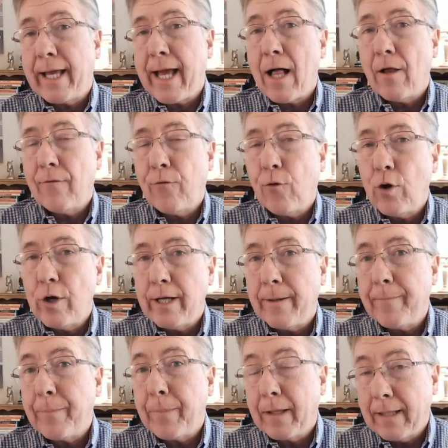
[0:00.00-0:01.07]

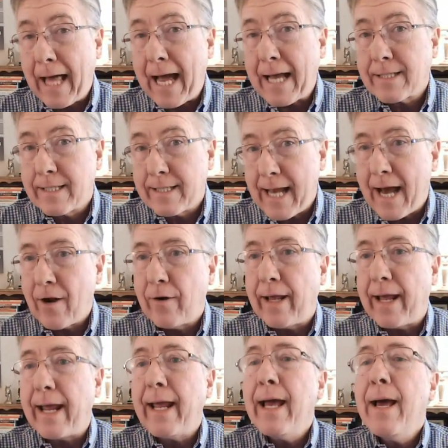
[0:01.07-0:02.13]
California last
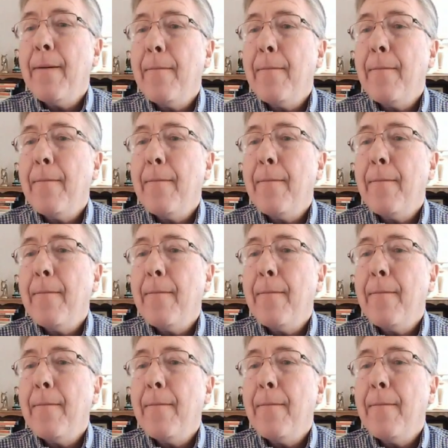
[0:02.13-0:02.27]
Saturday.